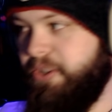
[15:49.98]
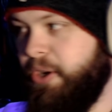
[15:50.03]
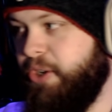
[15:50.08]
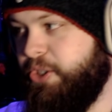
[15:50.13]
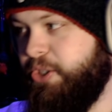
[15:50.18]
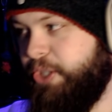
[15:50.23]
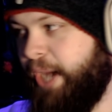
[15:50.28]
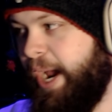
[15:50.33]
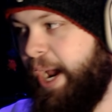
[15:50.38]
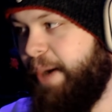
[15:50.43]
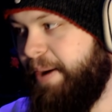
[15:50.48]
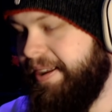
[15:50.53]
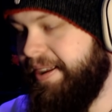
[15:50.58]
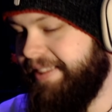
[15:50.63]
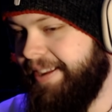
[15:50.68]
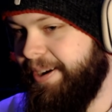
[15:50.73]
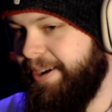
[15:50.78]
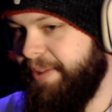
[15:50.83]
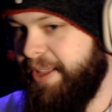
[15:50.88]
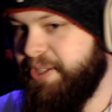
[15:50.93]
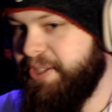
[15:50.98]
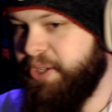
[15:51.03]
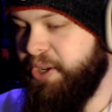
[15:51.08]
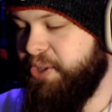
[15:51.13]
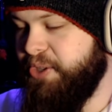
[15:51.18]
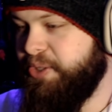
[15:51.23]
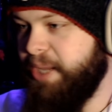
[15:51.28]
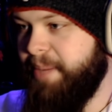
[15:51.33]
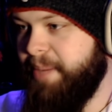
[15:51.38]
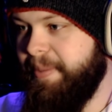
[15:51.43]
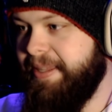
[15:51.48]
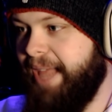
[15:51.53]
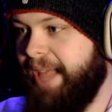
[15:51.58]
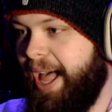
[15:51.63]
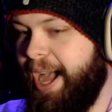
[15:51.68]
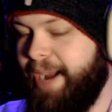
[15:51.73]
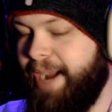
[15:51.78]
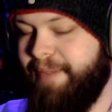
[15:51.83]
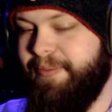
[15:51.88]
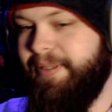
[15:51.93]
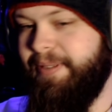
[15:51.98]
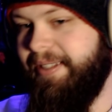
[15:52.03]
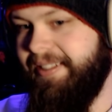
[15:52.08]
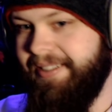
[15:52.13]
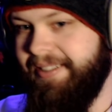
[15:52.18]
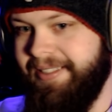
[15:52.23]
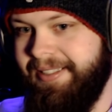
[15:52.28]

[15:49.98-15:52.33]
Good shot right there. That's good cinematography.